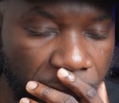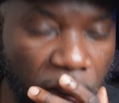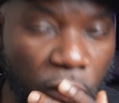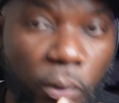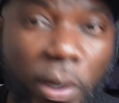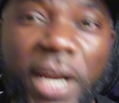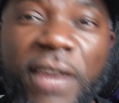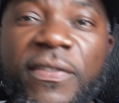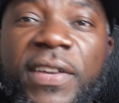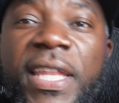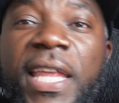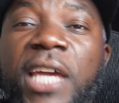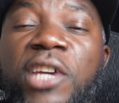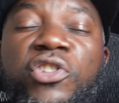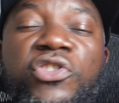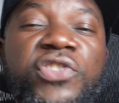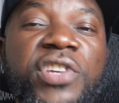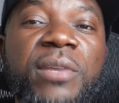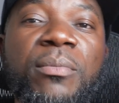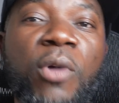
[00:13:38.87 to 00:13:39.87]
Whatever that
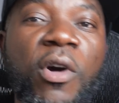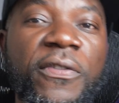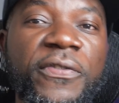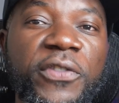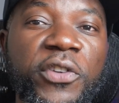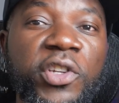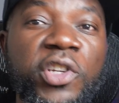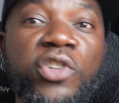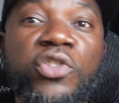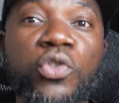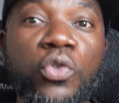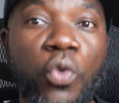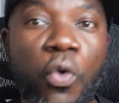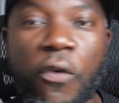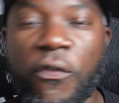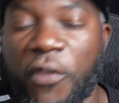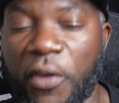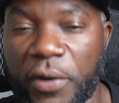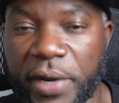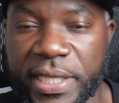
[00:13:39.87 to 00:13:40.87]
you dream of, you need to
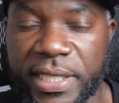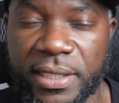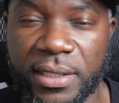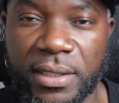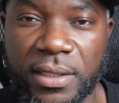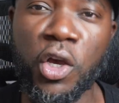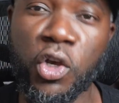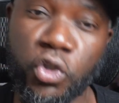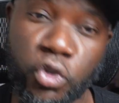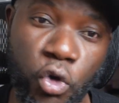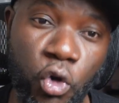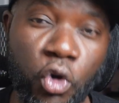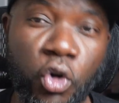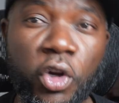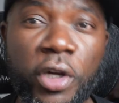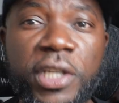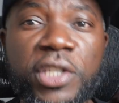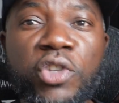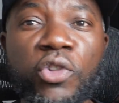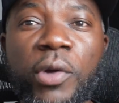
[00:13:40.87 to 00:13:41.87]
go for it. So
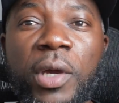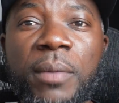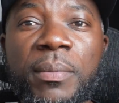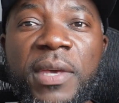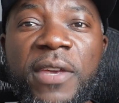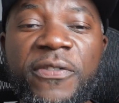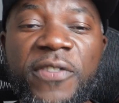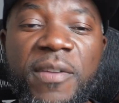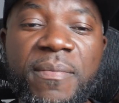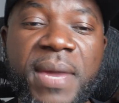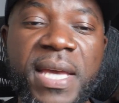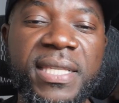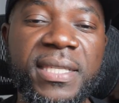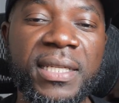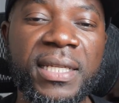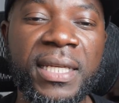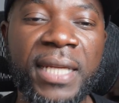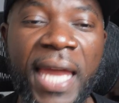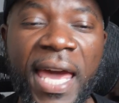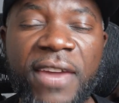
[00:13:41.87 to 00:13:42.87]
kudos to him if he makes
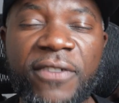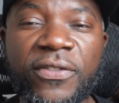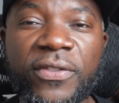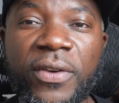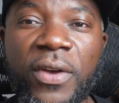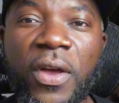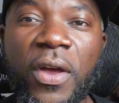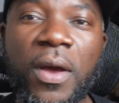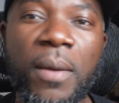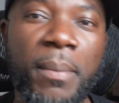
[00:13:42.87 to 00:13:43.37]
it in life.